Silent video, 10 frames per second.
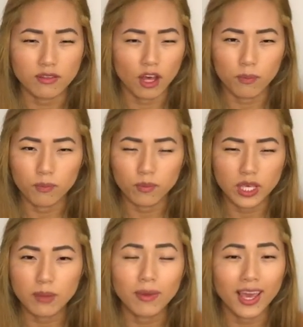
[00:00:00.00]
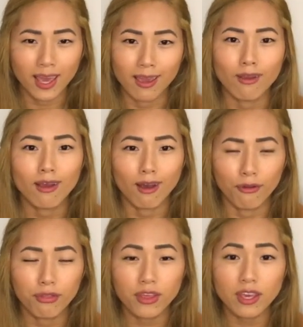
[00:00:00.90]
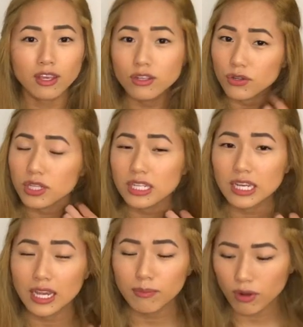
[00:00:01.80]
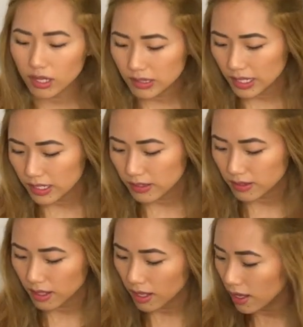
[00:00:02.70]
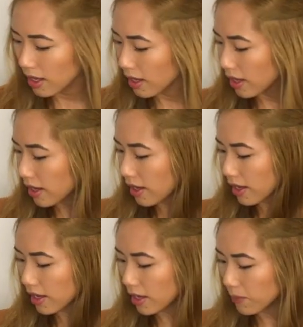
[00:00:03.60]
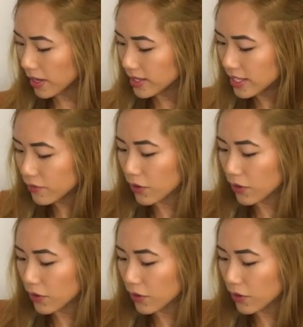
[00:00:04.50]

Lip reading: to help keep my hair healthy during the dyeing process. And then